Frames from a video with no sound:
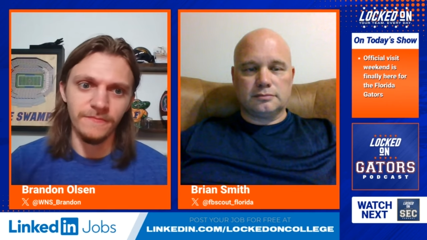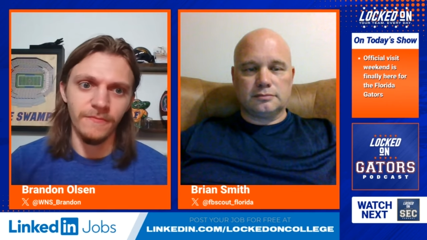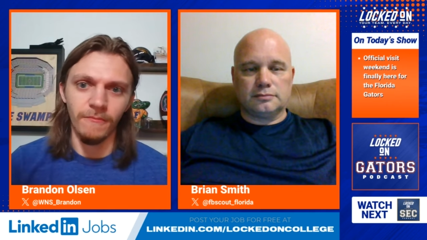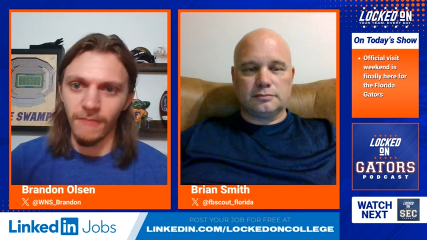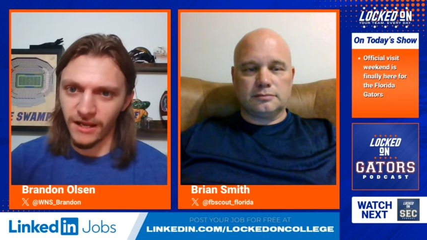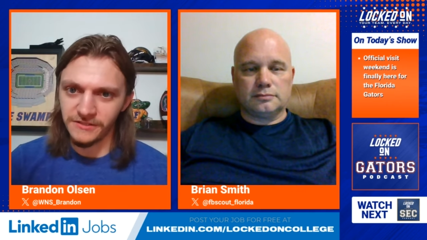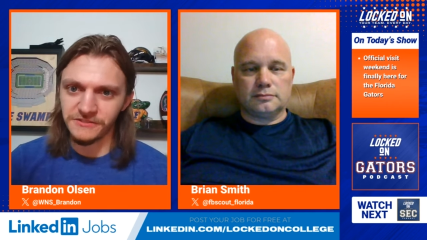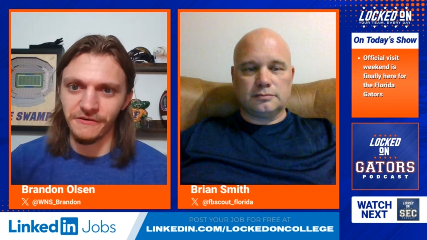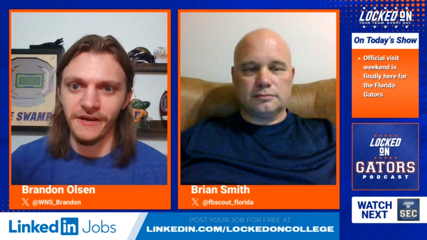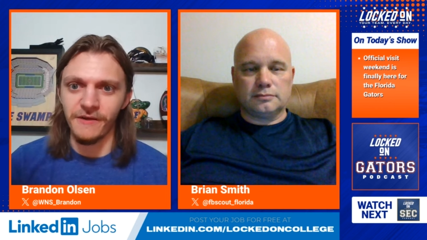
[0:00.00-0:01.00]
Speaker 1: Myles
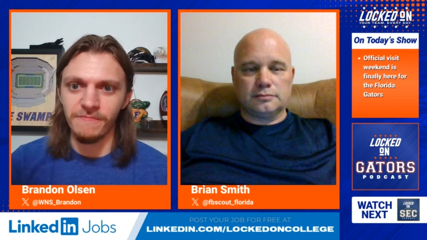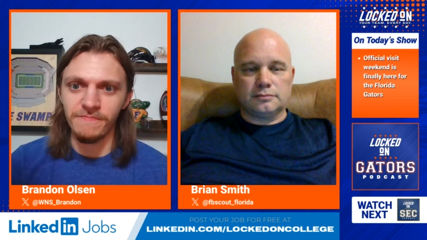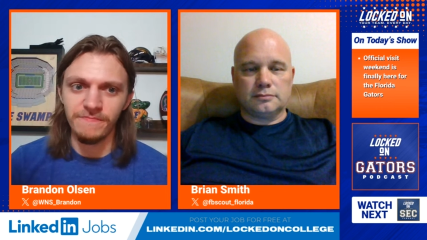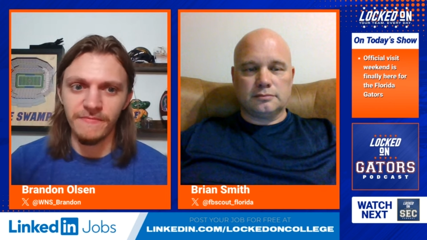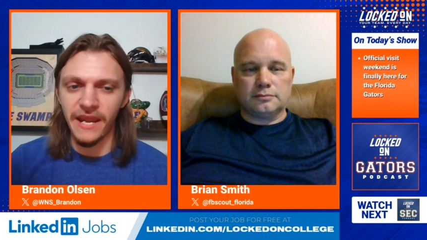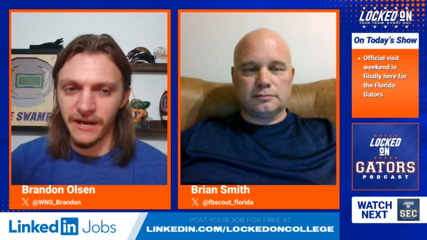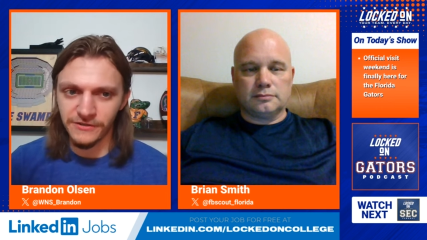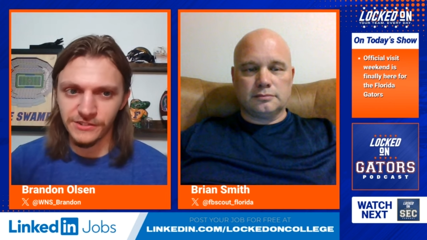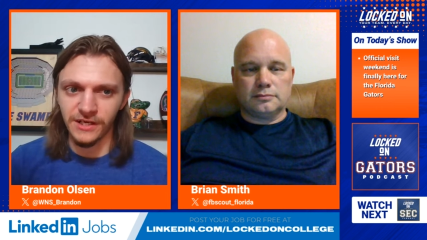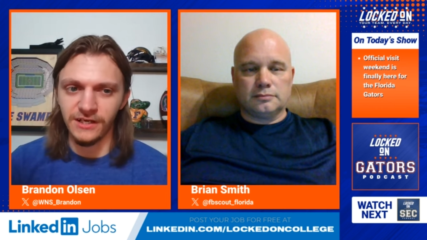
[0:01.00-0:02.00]
Graham,
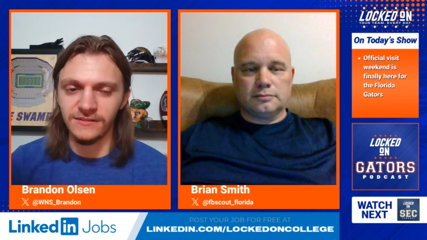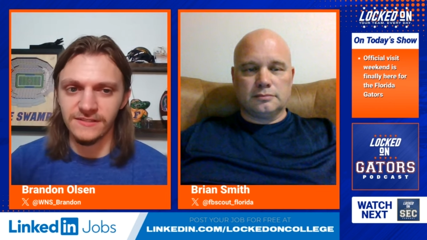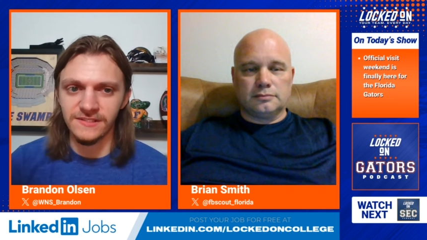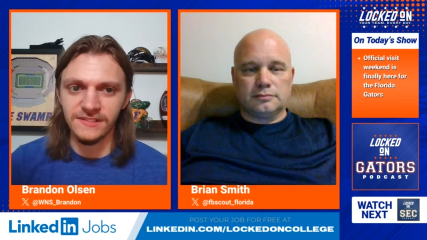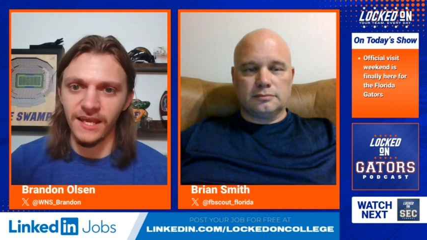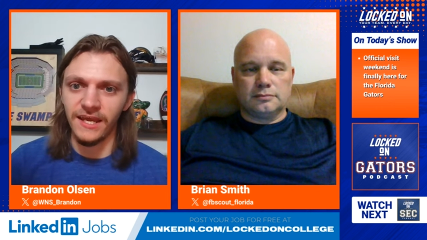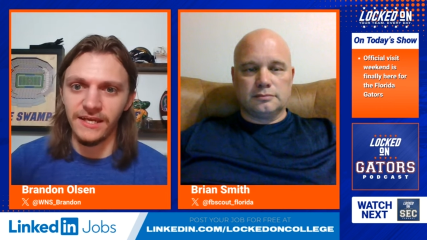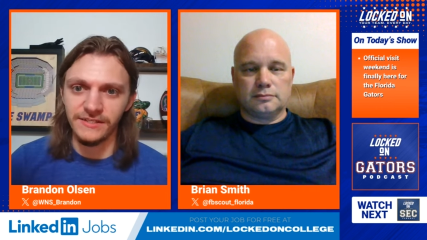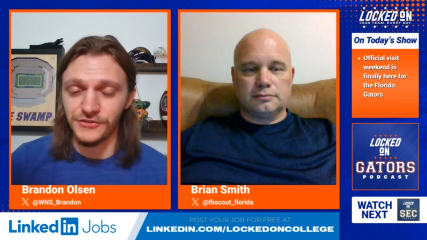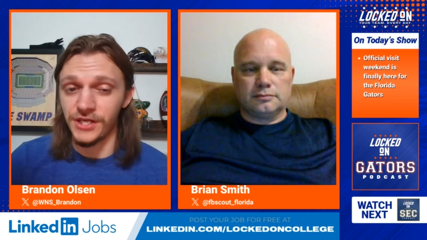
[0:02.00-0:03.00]
Aaron Chiles,
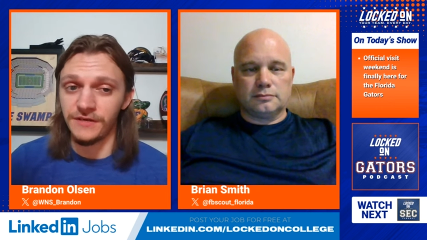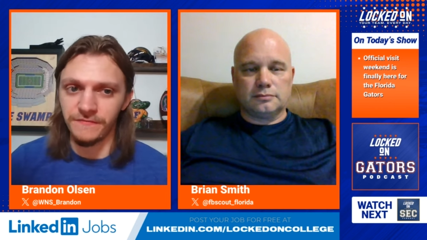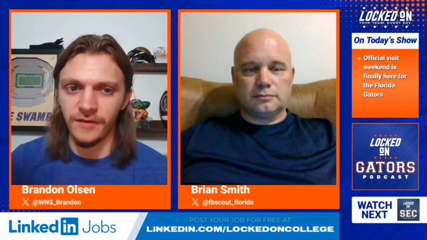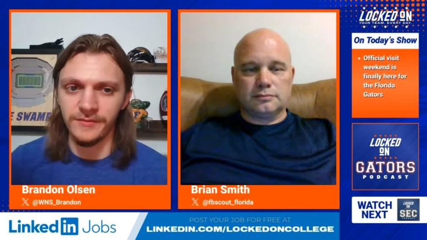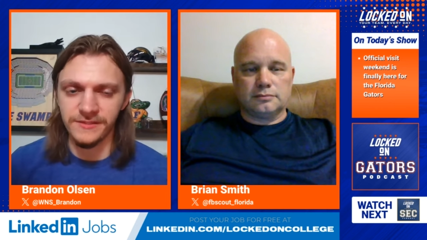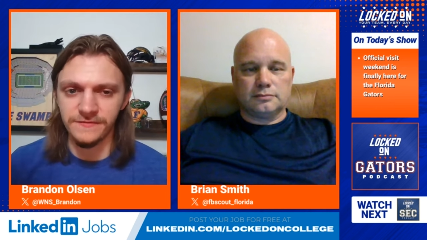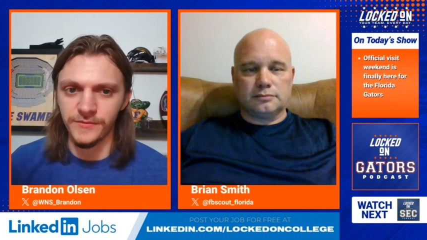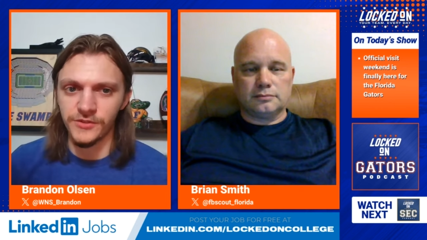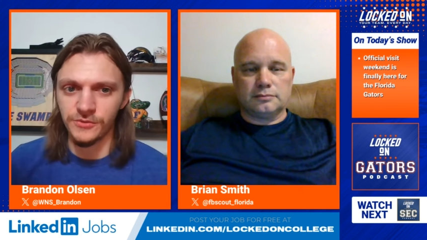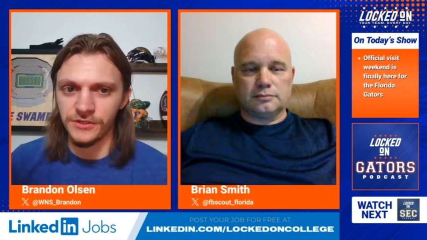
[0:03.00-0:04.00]
and Jaden Robinson from
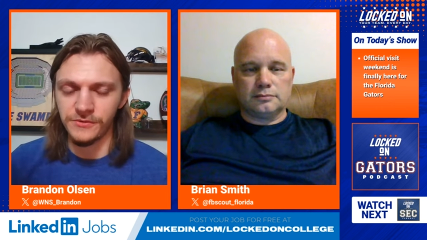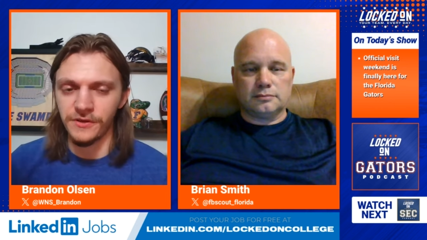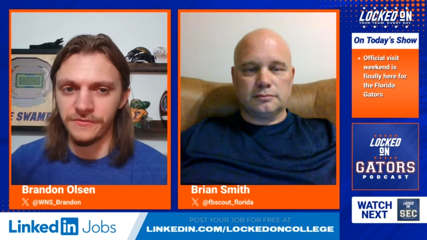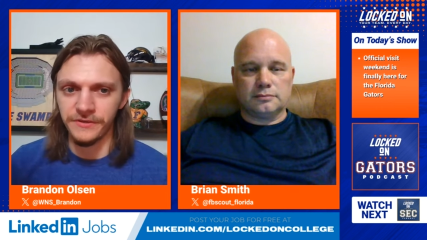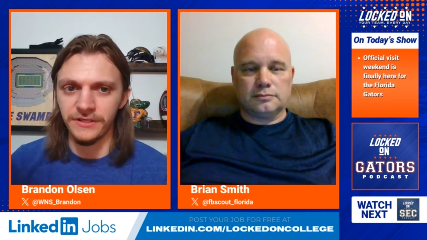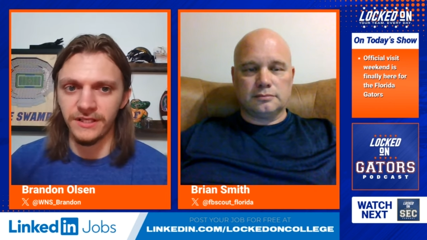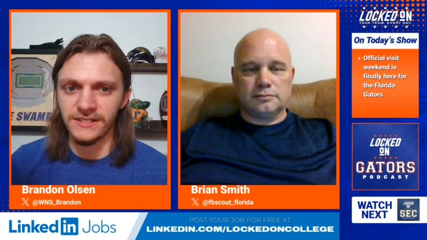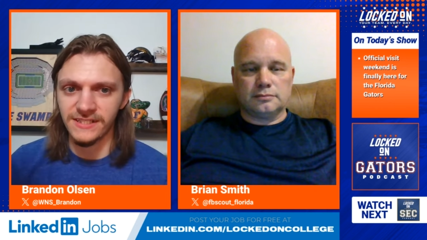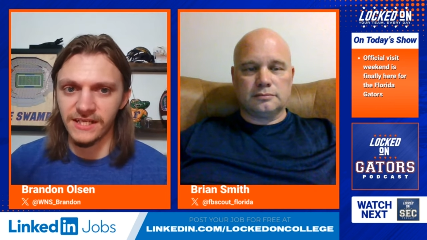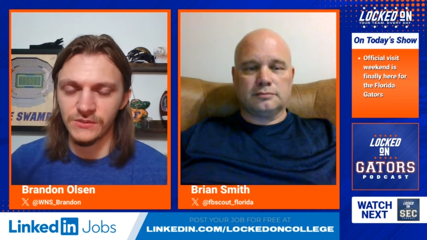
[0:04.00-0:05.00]
the 2023
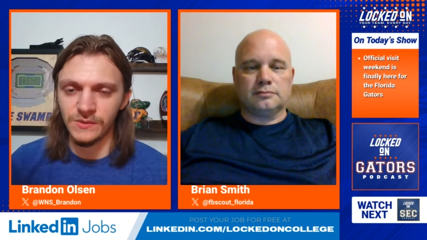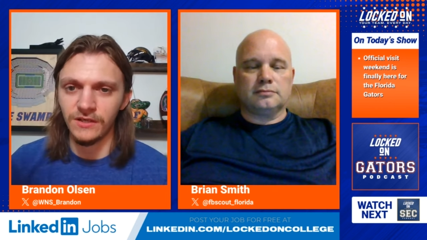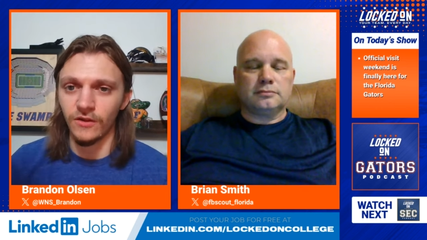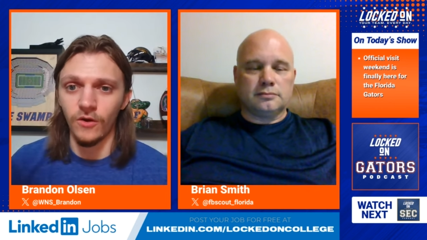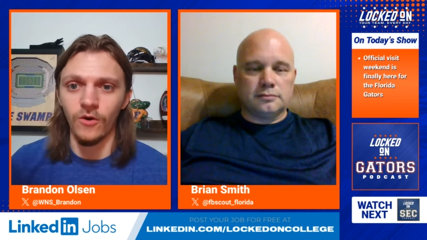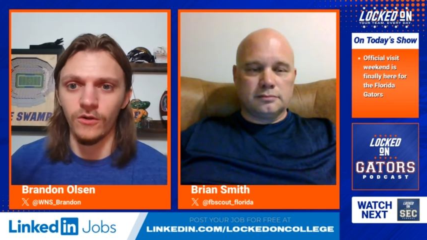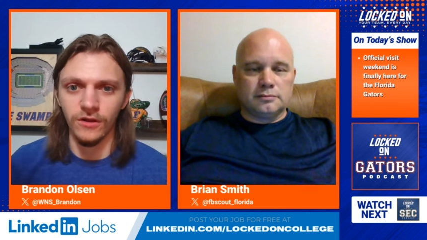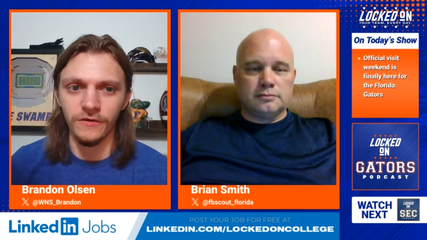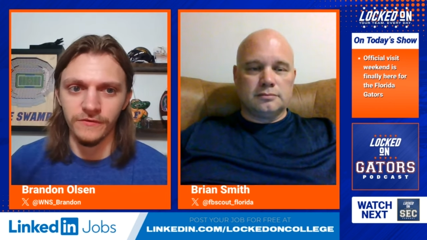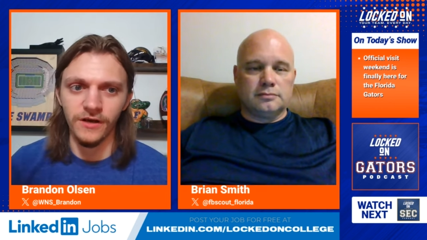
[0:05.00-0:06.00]
class as well, all
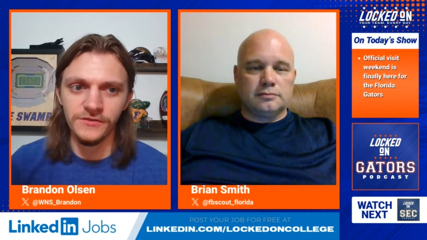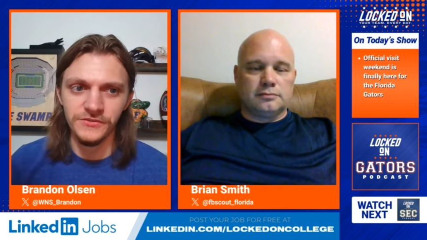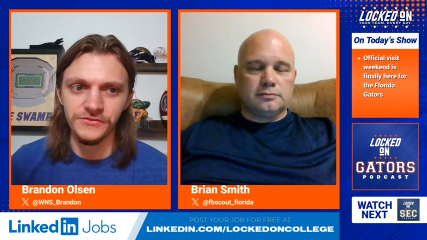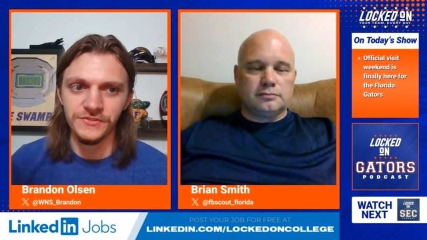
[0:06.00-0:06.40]
on roster.